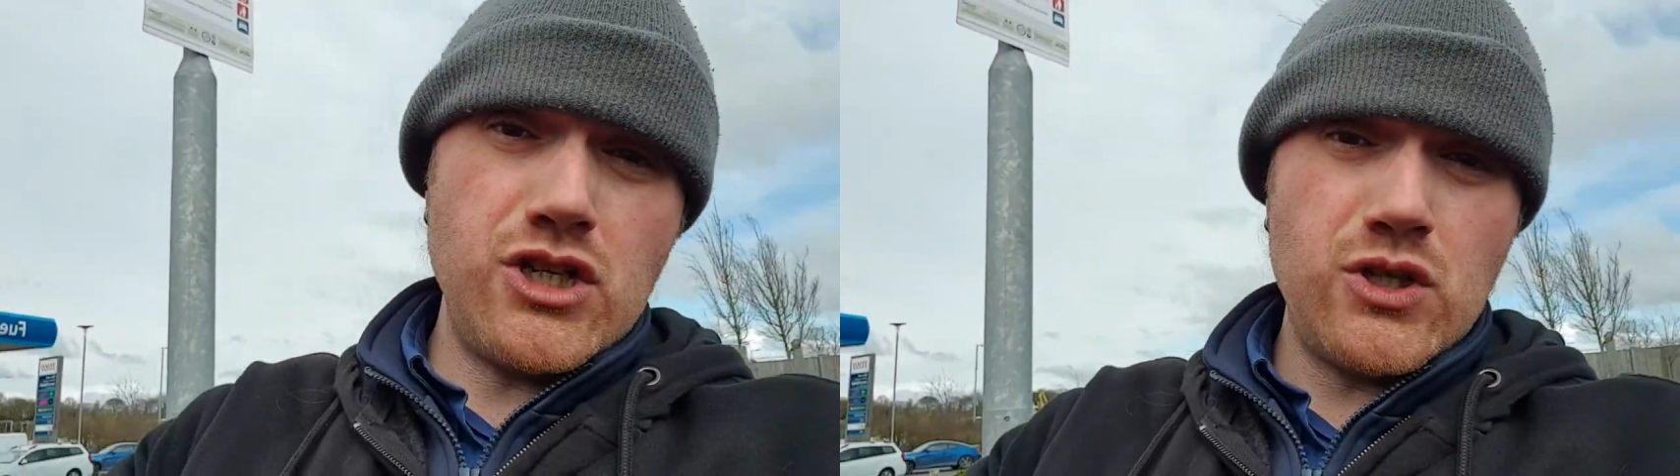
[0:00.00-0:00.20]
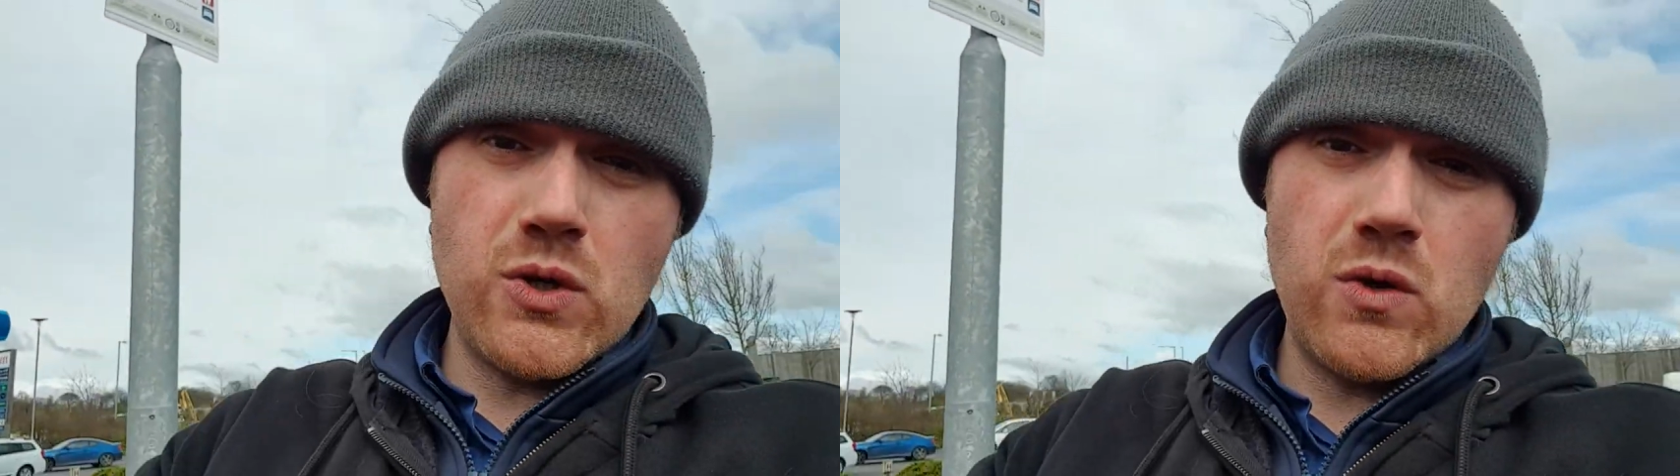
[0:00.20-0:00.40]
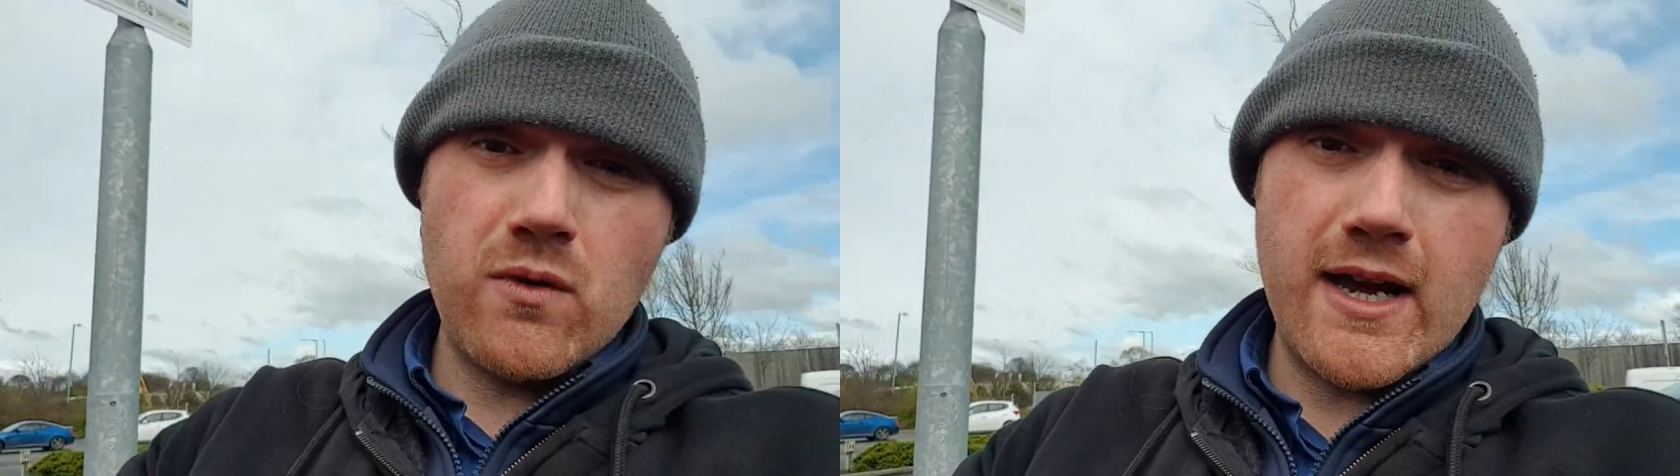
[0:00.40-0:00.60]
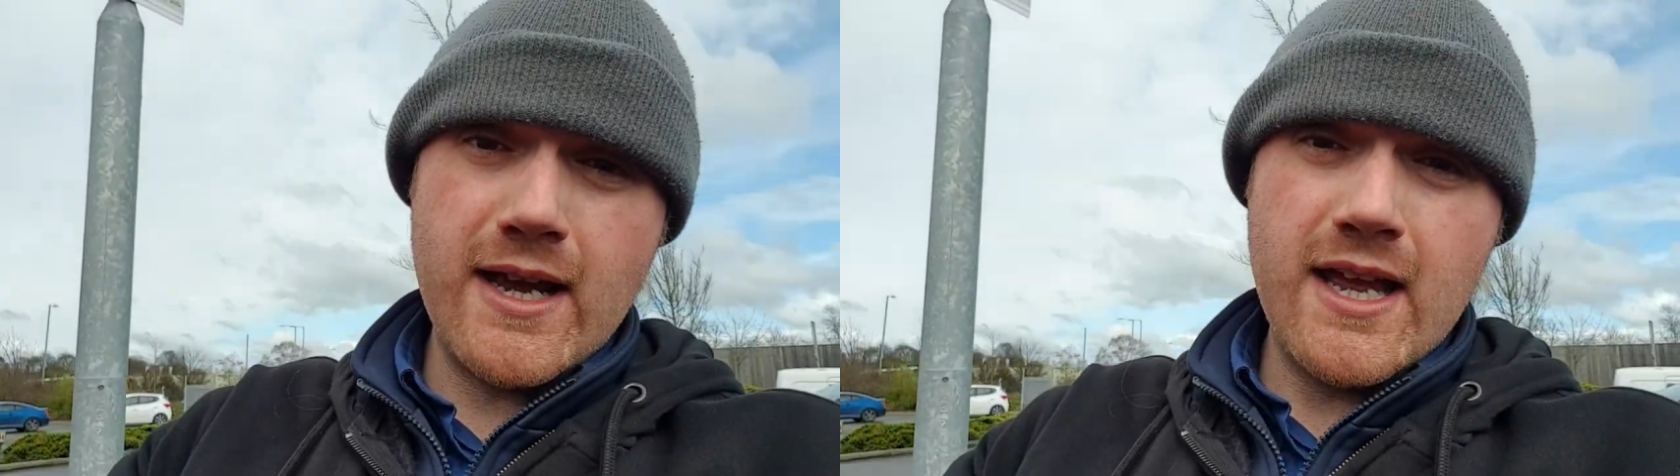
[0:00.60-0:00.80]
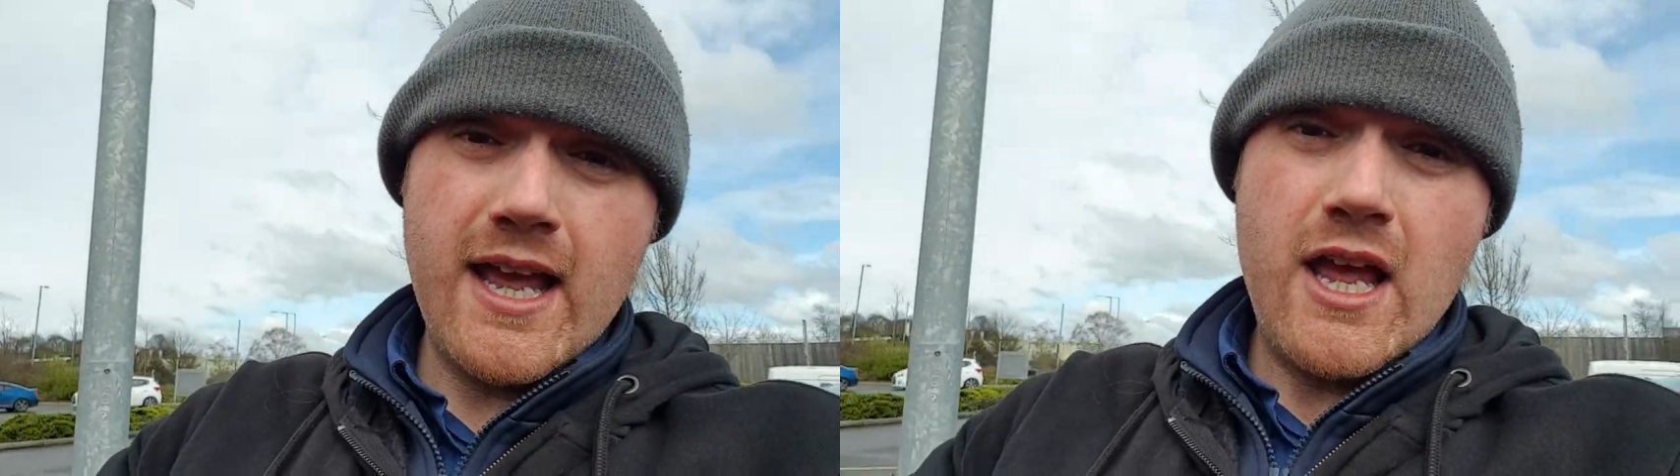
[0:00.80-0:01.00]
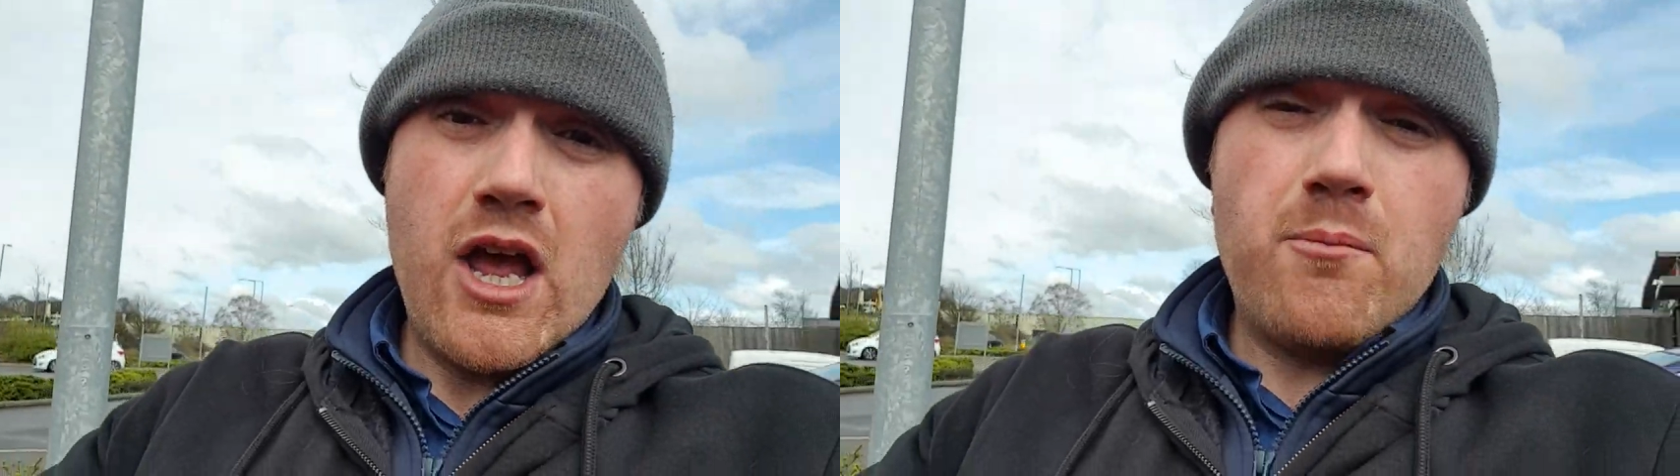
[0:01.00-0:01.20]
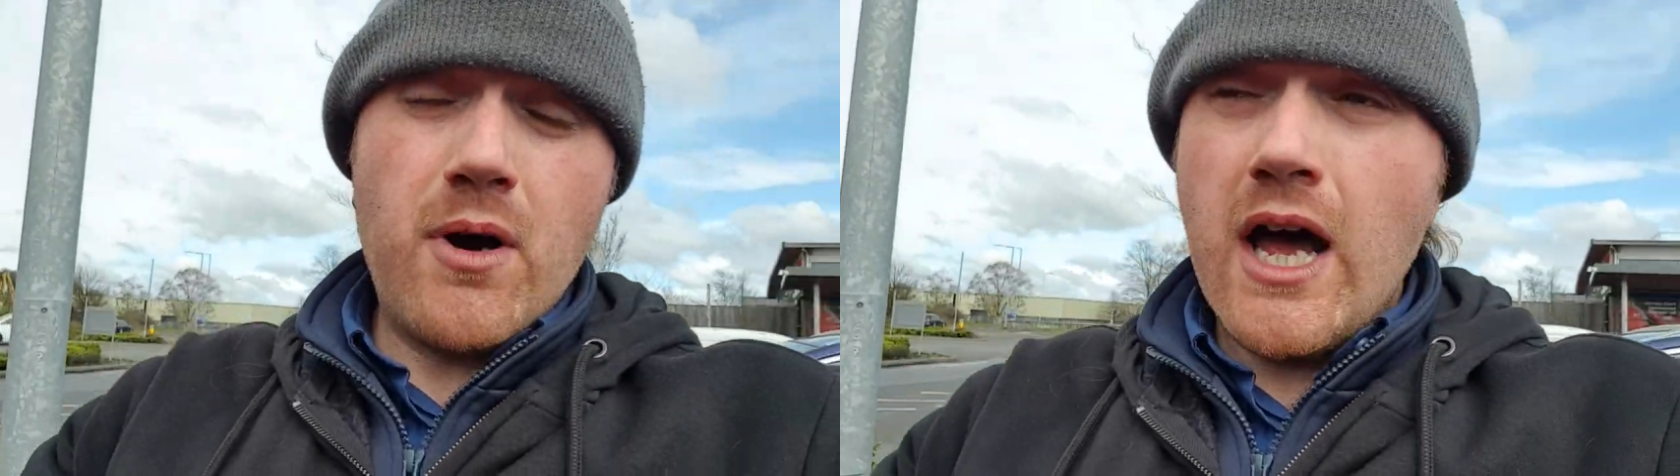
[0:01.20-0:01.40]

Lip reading: at all, right? But